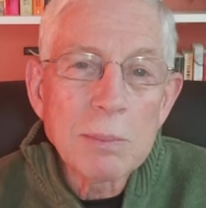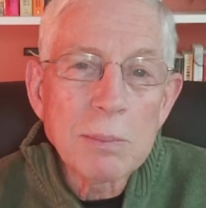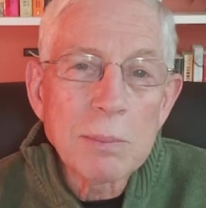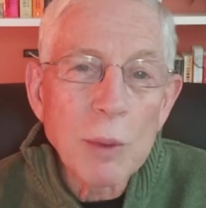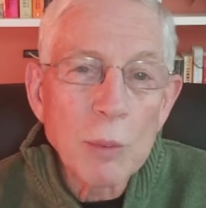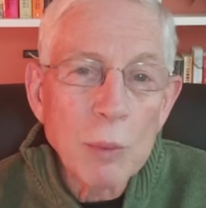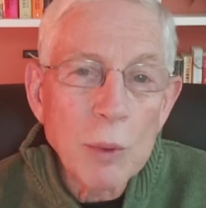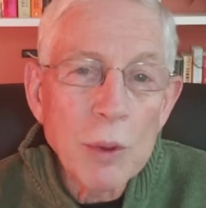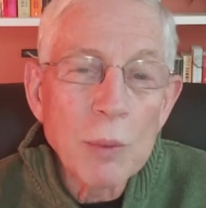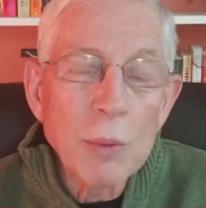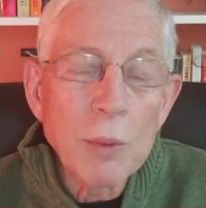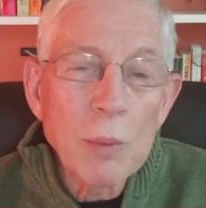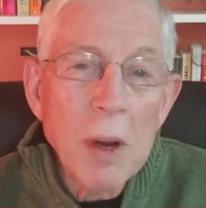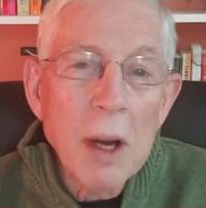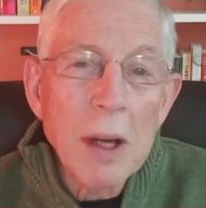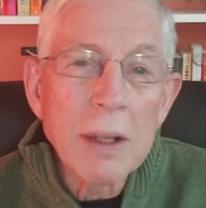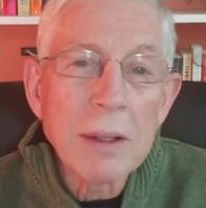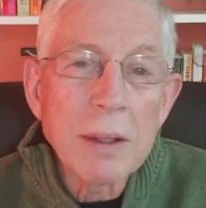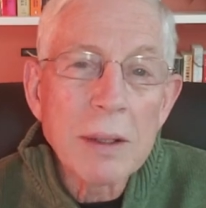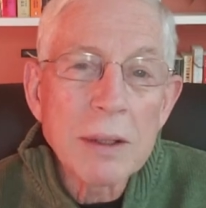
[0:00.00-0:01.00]
but we
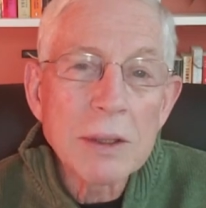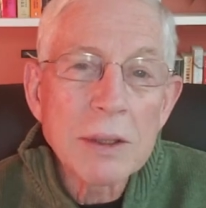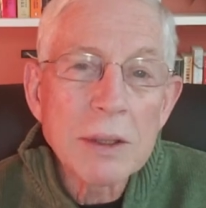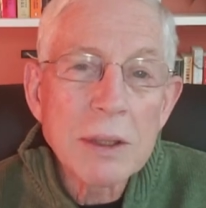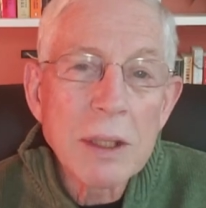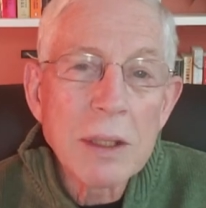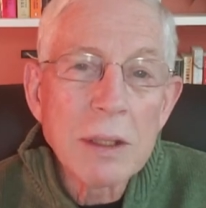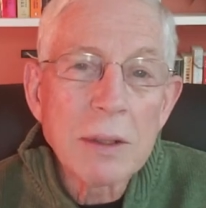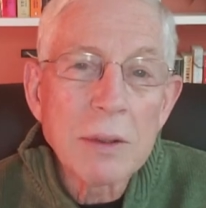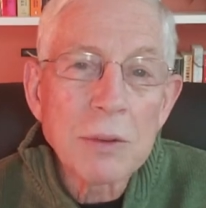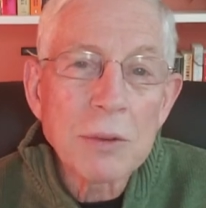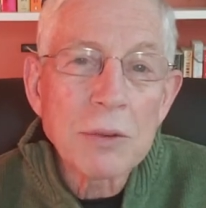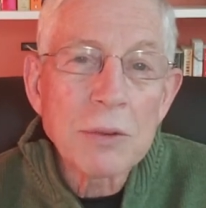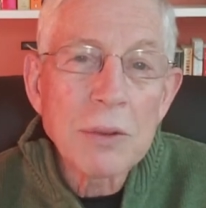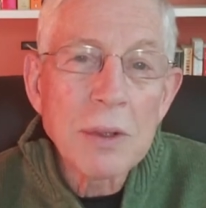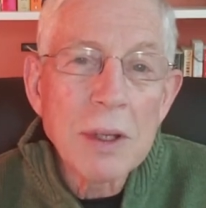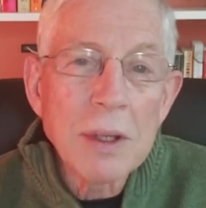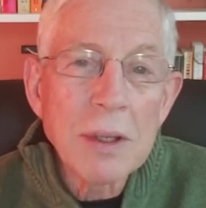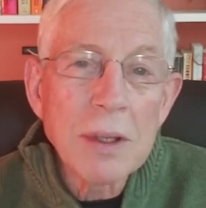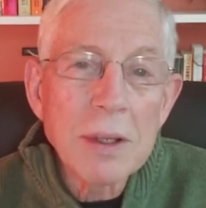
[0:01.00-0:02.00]
remind
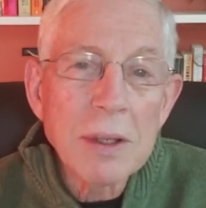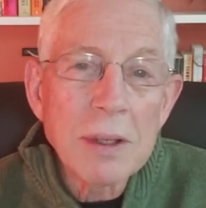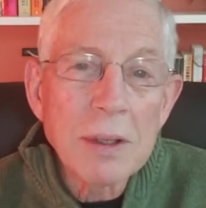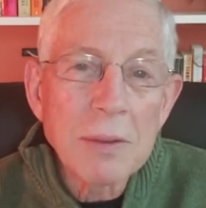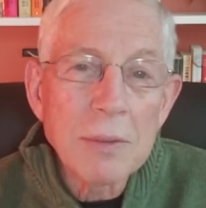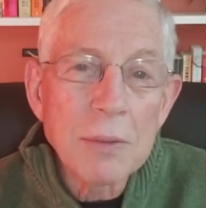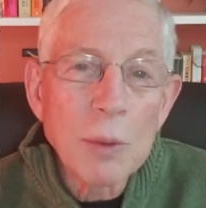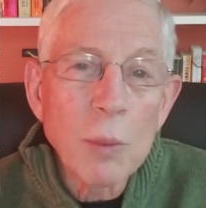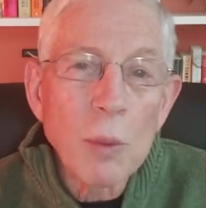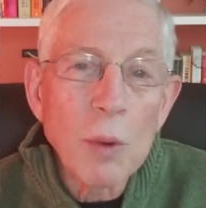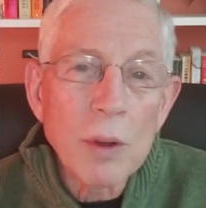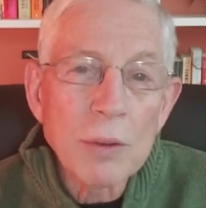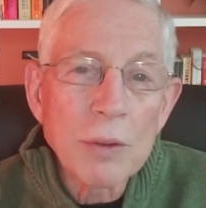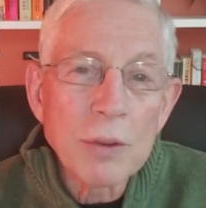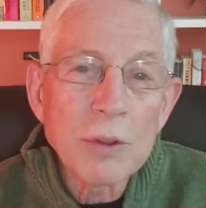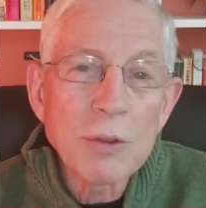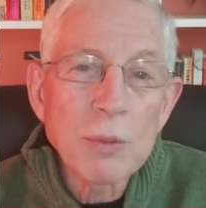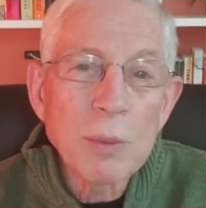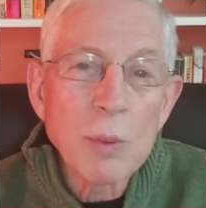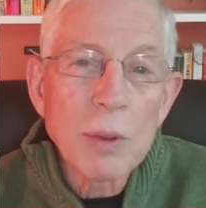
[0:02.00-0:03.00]
ourselves of the
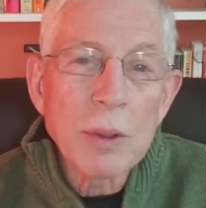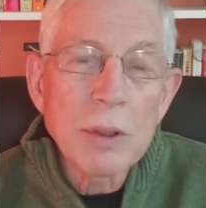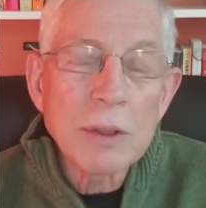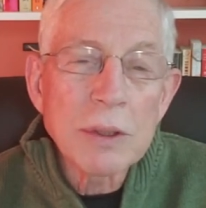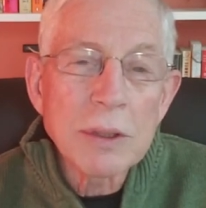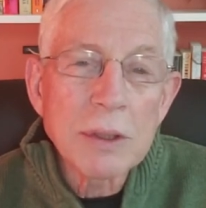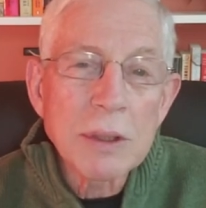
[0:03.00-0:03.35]
wondrous works